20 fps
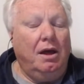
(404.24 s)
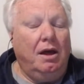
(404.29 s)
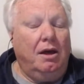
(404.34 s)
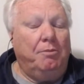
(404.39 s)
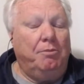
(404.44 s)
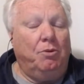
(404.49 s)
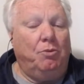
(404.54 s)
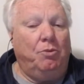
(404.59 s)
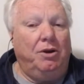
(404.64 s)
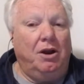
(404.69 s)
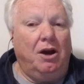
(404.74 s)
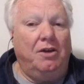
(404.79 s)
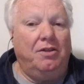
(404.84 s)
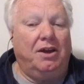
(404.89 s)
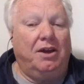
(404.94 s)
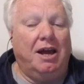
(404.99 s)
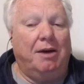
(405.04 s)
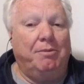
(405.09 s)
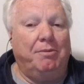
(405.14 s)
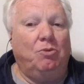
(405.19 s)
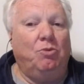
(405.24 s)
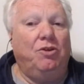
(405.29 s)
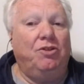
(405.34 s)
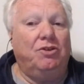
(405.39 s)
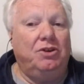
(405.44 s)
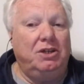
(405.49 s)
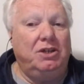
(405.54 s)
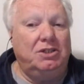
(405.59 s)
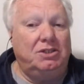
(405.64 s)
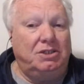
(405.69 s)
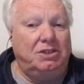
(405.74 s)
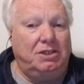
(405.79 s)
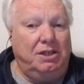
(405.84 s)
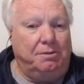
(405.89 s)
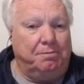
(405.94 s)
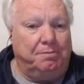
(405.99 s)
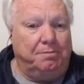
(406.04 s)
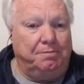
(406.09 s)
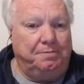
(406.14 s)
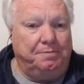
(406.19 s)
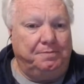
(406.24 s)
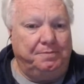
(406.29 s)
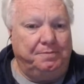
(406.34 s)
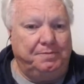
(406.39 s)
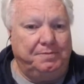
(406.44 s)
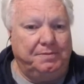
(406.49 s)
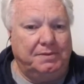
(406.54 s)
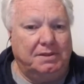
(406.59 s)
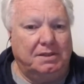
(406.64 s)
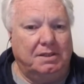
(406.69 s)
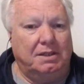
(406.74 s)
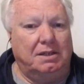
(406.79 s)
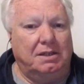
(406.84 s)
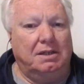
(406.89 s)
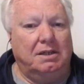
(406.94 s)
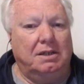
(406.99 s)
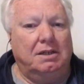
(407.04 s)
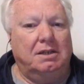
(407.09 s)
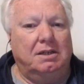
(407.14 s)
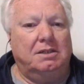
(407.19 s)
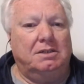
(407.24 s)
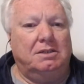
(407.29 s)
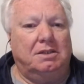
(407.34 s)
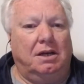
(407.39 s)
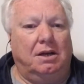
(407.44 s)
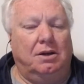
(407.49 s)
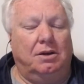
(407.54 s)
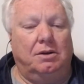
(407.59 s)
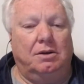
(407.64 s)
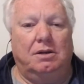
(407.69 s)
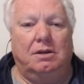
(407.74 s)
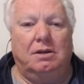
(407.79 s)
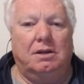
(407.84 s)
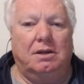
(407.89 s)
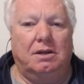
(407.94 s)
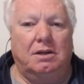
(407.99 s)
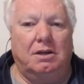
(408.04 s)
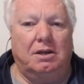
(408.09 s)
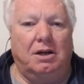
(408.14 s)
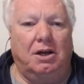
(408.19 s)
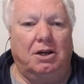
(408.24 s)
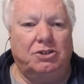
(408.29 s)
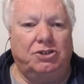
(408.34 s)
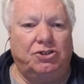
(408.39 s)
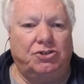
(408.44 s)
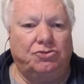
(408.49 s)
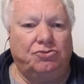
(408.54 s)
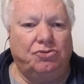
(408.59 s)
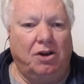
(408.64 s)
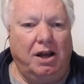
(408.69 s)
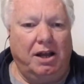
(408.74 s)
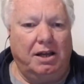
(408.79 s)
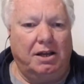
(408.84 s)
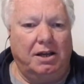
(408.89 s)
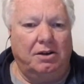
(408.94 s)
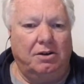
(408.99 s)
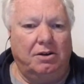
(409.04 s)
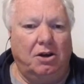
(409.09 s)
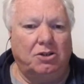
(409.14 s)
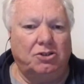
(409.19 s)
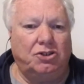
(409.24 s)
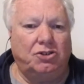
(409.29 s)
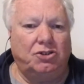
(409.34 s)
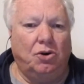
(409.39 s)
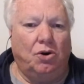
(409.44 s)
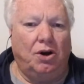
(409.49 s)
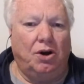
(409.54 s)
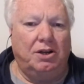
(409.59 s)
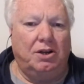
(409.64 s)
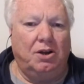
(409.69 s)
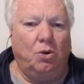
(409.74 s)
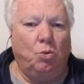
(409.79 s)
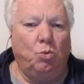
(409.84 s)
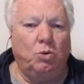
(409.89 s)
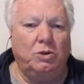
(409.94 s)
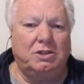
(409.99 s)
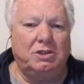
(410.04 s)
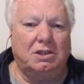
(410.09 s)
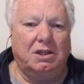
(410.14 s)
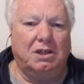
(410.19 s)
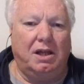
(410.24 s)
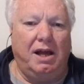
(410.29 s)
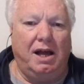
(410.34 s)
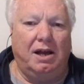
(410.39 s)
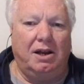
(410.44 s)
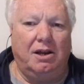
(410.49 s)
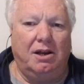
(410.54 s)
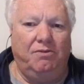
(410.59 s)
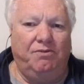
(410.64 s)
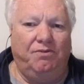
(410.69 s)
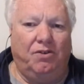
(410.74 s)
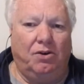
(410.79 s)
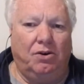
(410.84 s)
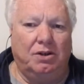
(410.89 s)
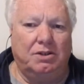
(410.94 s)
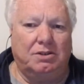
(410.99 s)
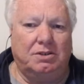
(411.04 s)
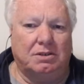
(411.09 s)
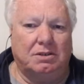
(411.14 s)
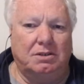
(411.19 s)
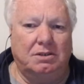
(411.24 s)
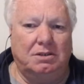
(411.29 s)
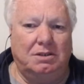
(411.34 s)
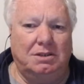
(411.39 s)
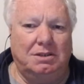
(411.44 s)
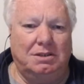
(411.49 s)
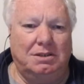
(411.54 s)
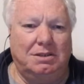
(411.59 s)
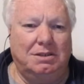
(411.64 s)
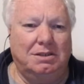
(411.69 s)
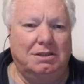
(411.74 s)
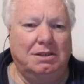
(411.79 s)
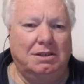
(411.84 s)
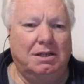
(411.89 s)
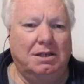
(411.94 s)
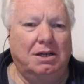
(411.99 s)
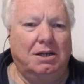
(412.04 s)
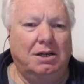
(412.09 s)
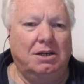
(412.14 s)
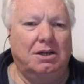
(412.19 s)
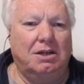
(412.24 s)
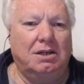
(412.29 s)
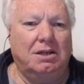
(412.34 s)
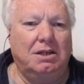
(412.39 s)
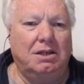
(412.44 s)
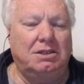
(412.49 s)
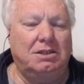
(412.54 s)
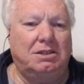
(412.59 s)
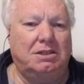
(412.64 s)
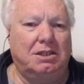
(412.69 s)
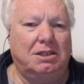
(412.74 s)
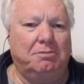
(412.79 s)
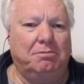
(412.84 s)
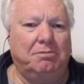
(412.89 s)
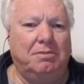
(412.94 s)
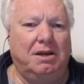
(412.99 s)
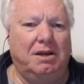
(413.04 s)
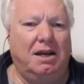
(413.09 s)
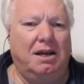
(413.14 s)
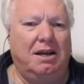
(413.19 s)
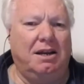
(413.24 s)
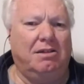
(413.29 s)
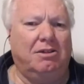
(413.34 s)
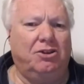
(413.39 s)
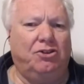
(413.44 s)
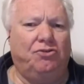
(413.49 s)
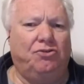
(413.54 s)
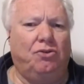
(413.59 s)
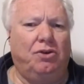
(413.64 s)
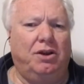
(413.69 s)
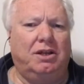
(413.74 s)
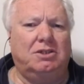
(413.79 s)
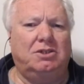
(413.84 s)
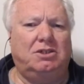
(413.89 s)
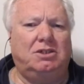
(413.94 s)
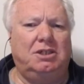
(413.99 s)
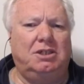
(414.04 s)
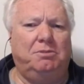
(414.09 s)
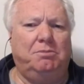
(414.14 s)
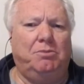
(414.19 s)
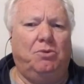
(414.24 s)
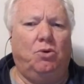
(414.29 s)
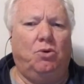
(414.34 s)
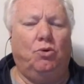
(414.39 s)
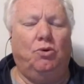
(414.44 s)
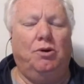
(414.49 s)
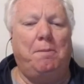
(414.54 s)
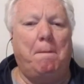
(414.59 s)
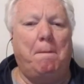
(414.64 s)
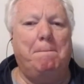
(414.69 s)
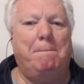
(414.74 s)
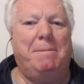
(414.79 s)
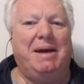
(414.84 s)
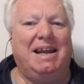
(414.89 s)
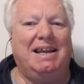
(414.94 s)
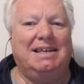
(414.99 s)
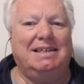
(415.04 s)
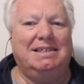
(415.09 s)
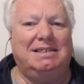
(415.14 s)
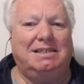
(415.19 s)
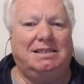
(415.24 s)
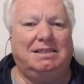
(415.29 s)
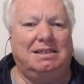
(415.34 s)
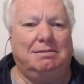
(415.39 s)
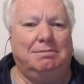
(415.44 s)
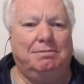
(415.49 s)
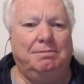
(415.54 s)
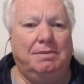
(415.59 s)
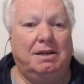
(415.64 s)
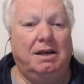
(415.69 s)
But we know they're coming with eSIM. So Australian site Whistle Out advises eSIM, an electronic SIM or embedded SIM,